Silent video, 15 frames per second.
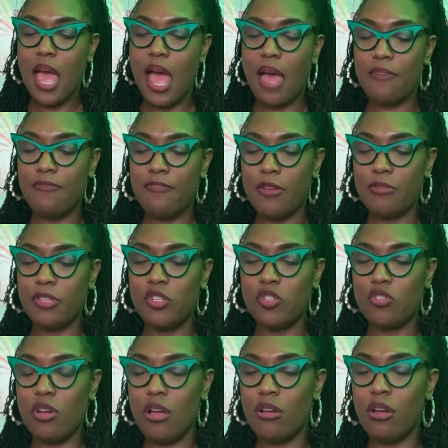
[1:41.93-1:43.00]
I felt the
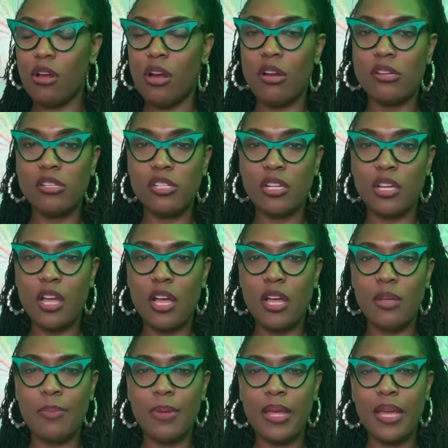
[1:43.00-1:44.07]
strong urge to
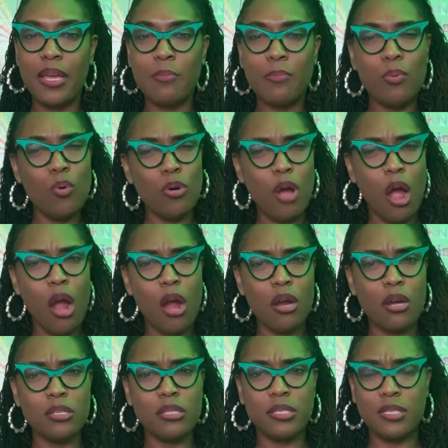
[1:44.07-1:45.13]
come and pull
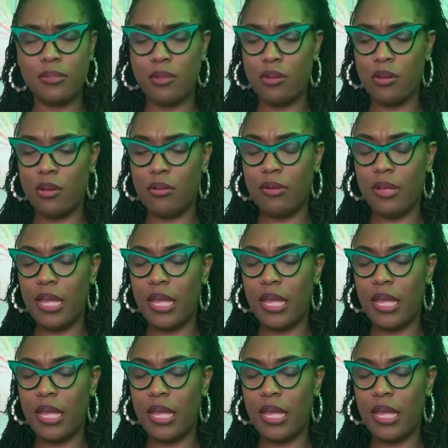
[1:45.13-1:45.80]
cards, you know,